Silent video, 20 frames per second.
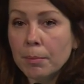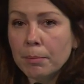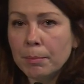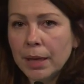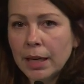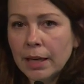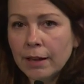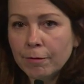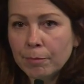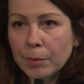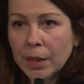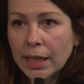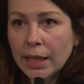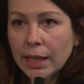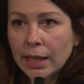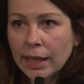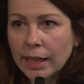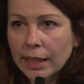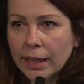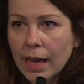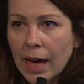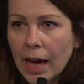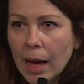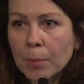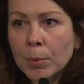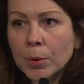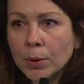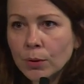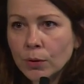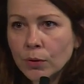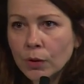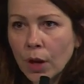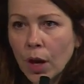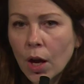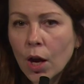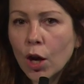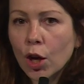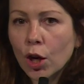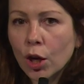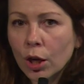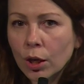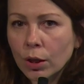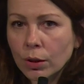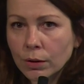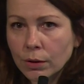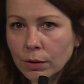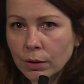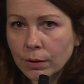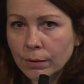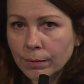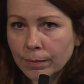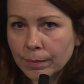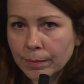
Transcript: Believe me, it happens a lot.